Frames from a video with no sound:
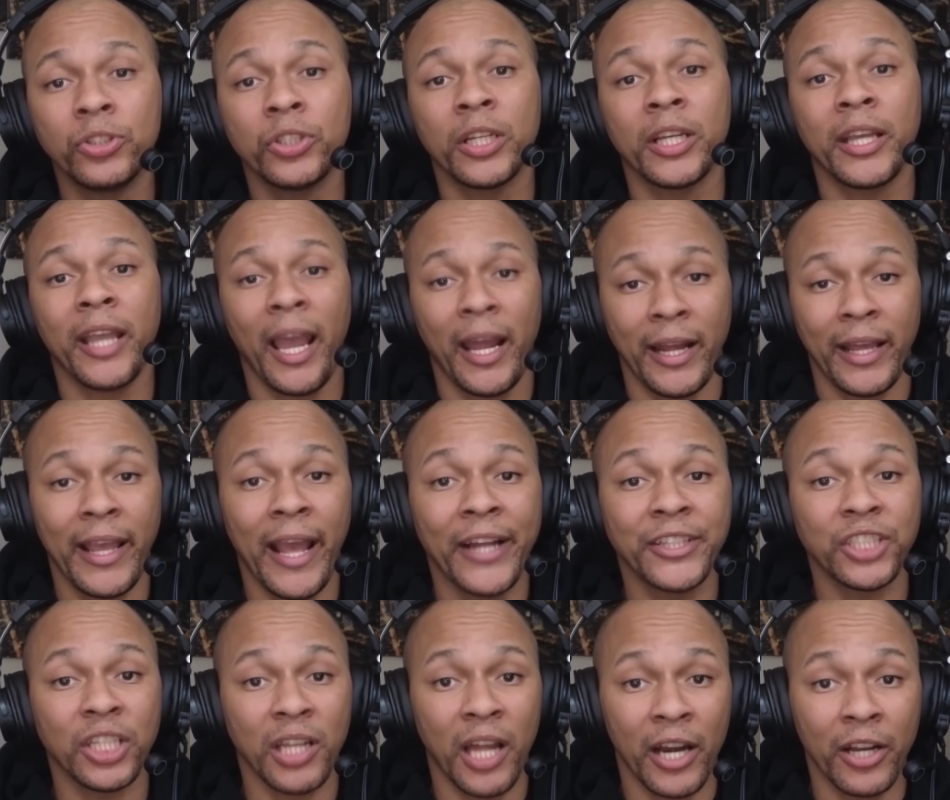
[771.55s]
You can kind of catch
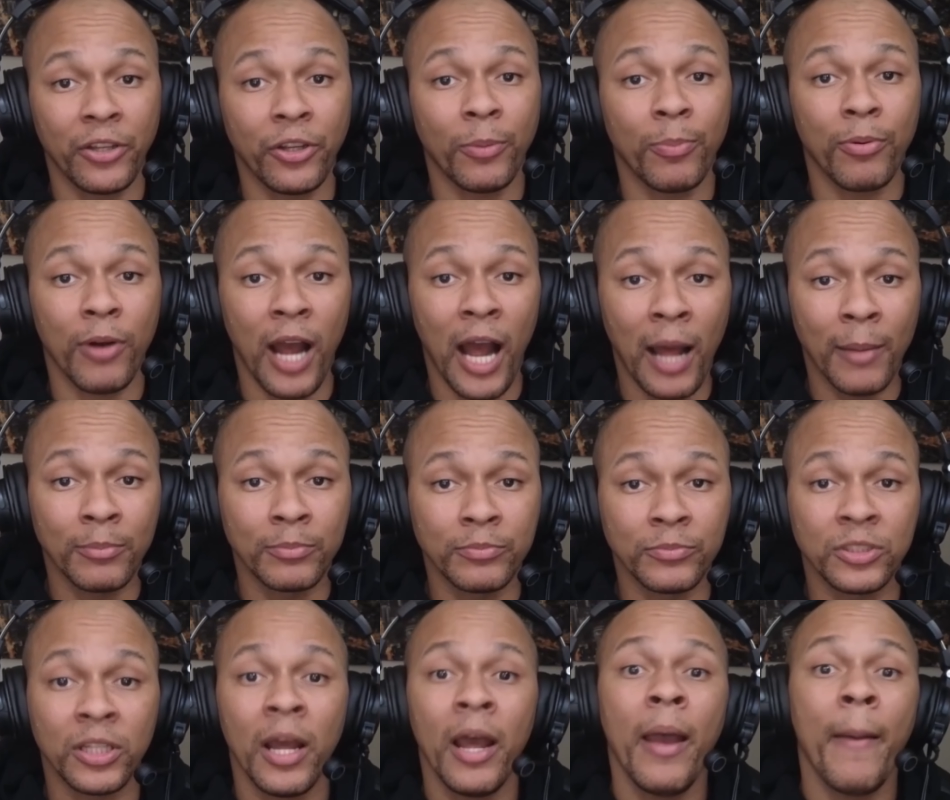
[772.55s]
a lot of your
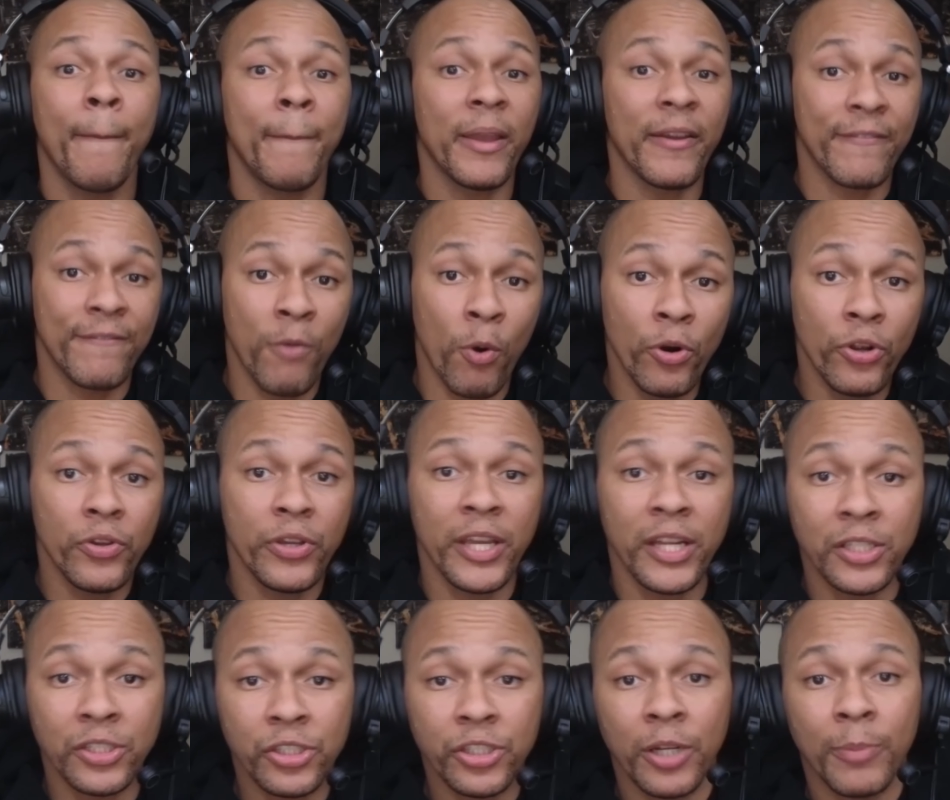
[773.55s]
problems before you get
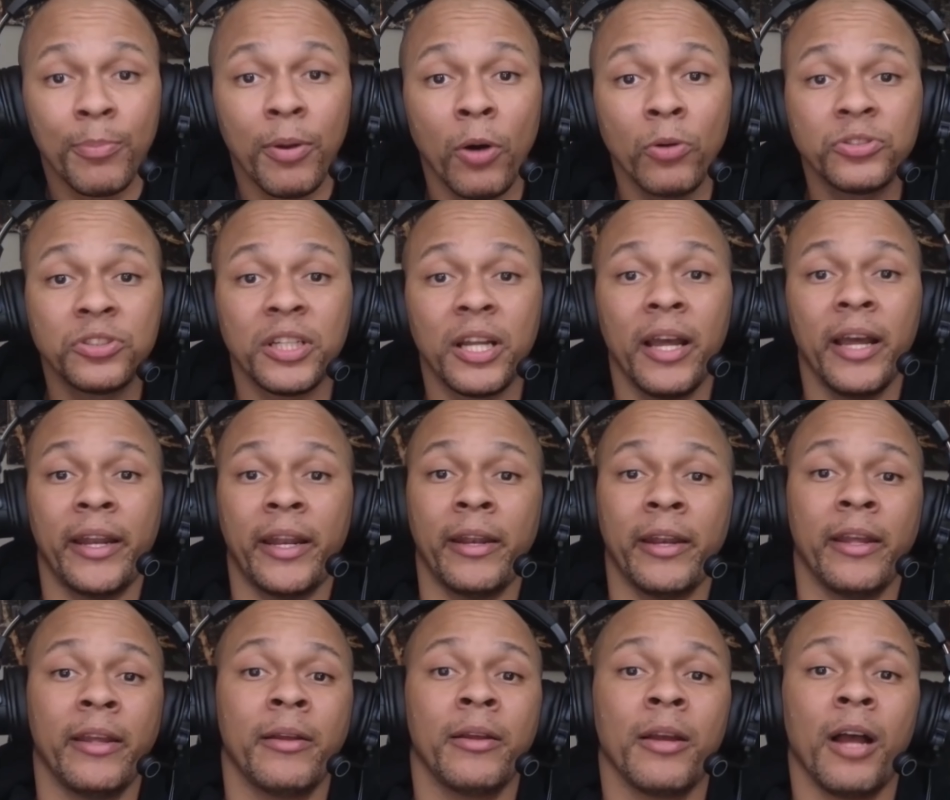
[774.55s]
into your post
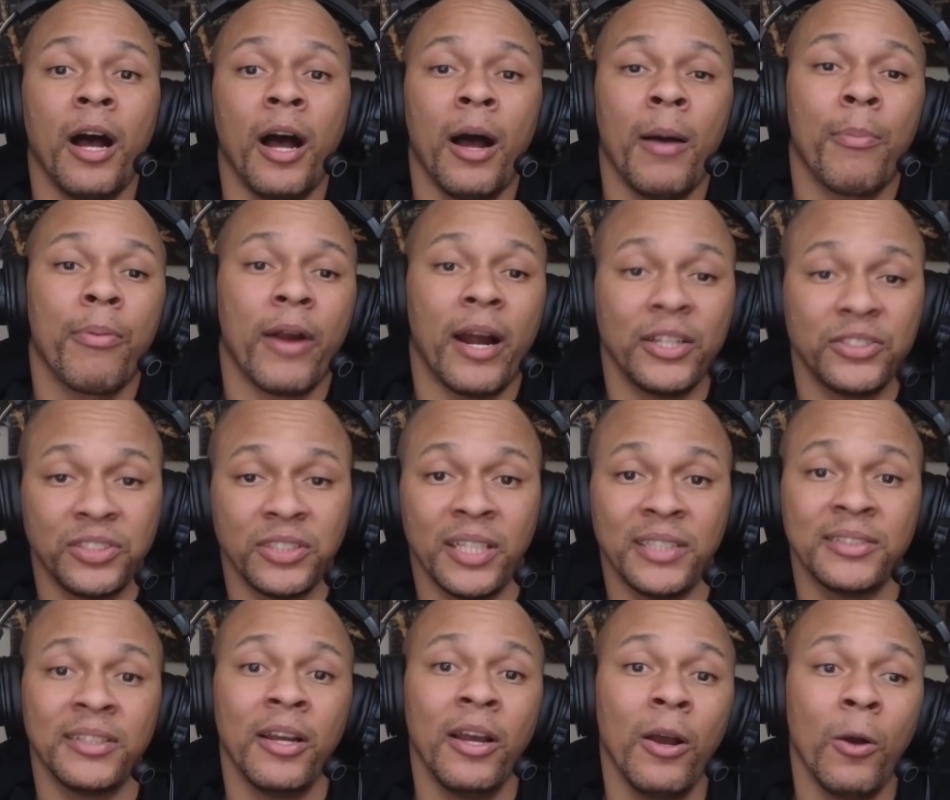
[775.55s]
editing
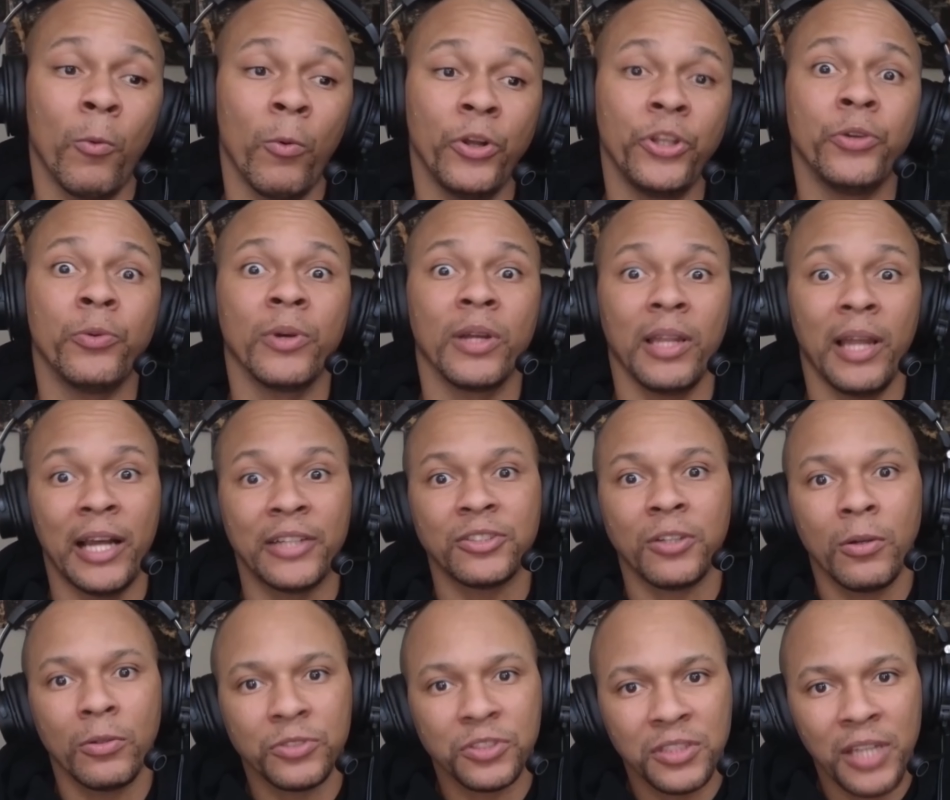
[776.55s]
process, where you realize,
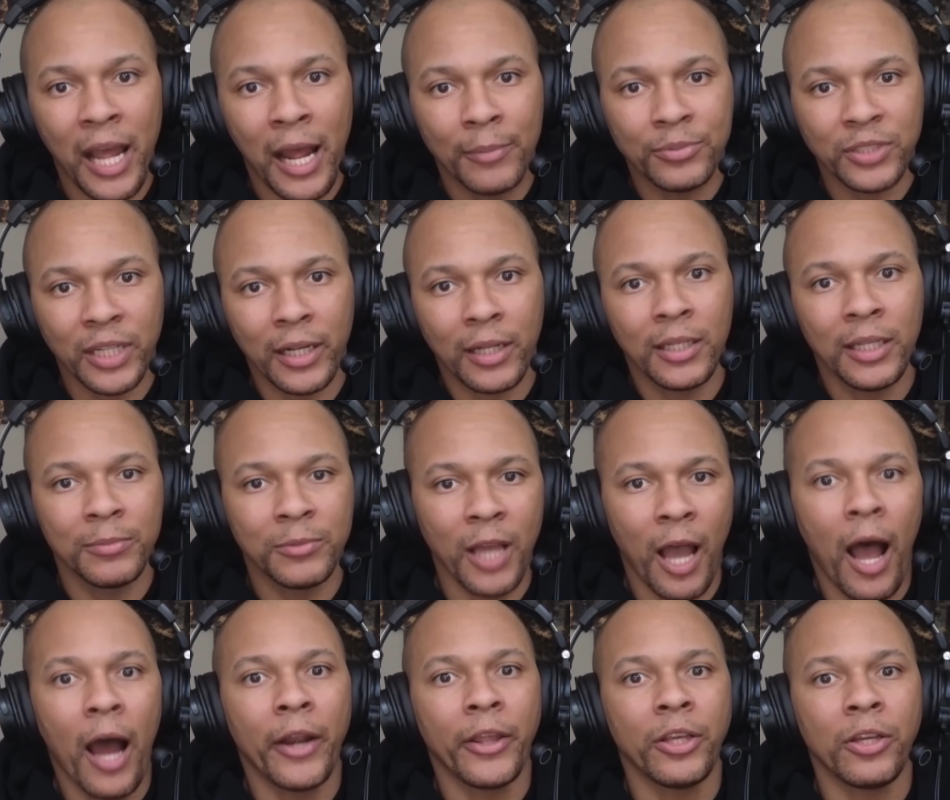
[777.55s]
oh snaps, I clipped
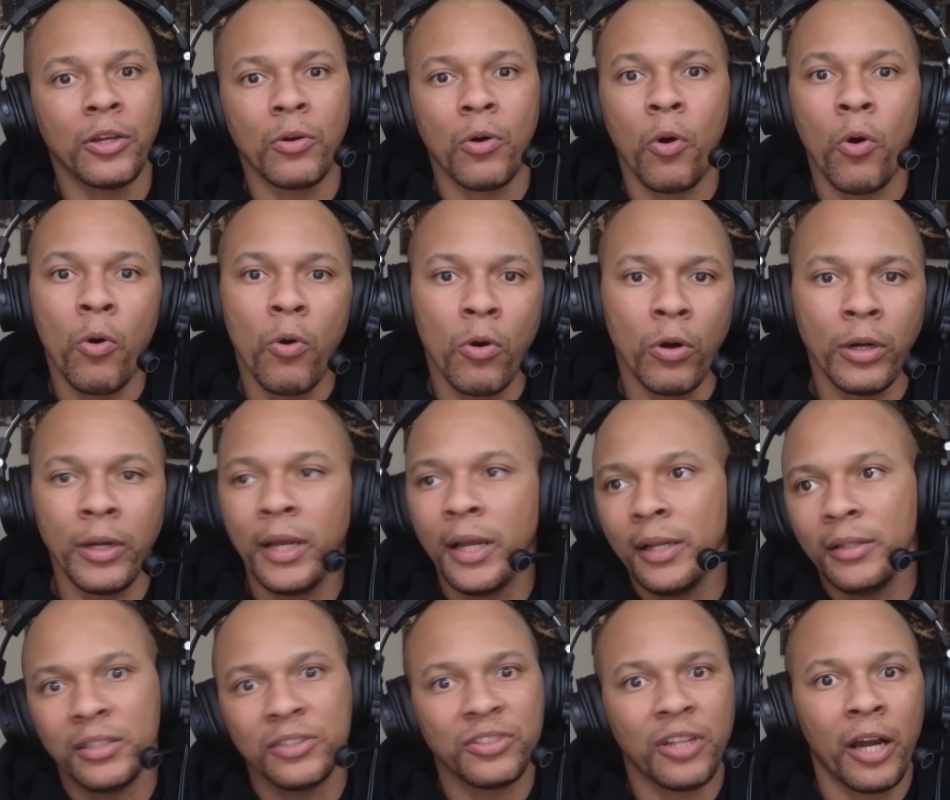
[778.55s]
audio, or
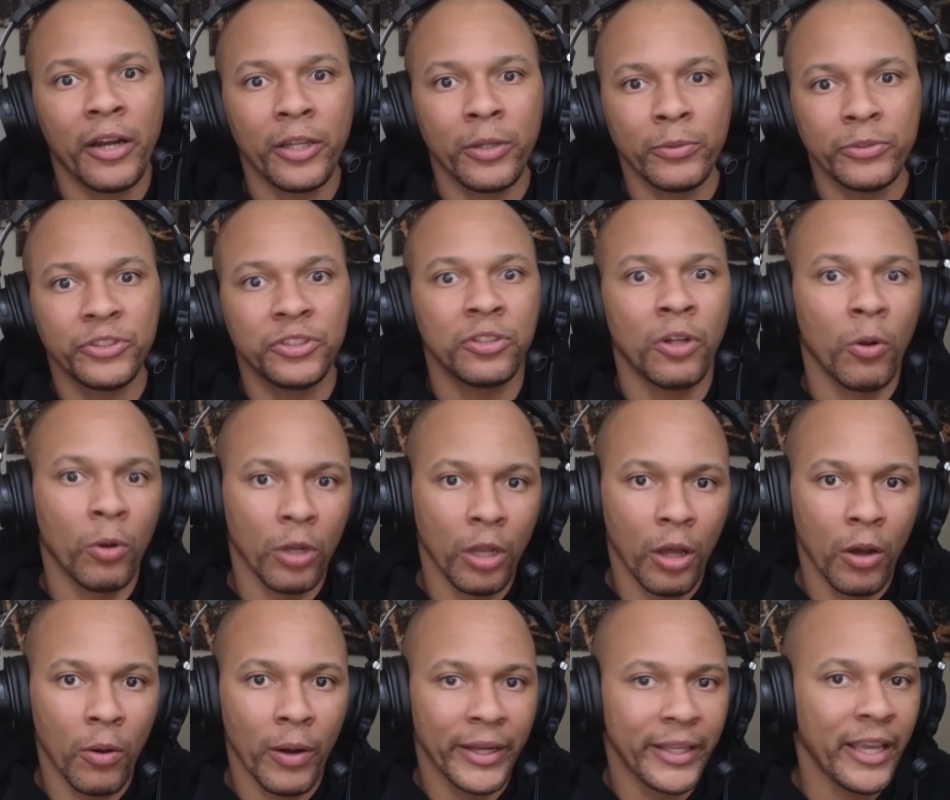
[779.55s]
this audio was so
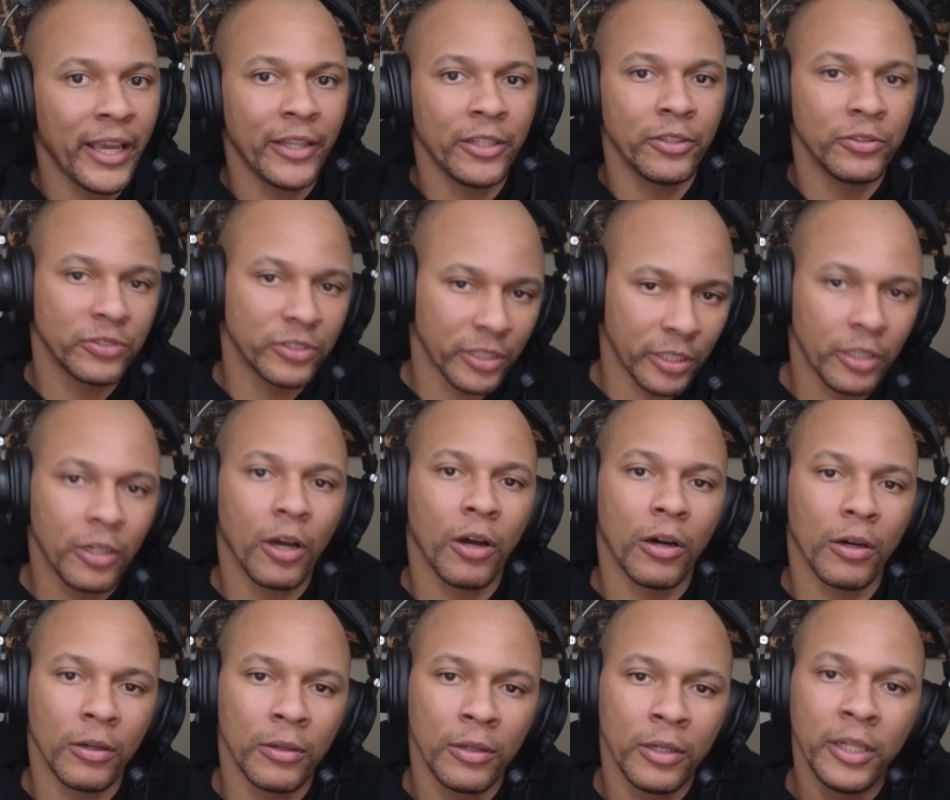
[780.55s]
low I can't use it at
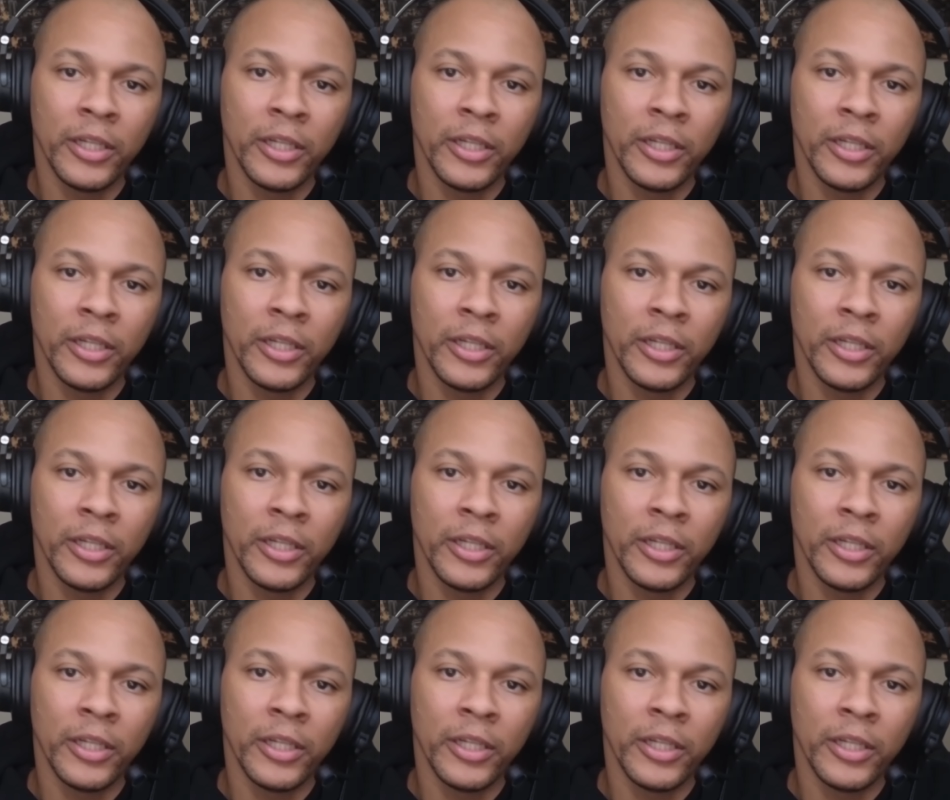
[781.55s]
all.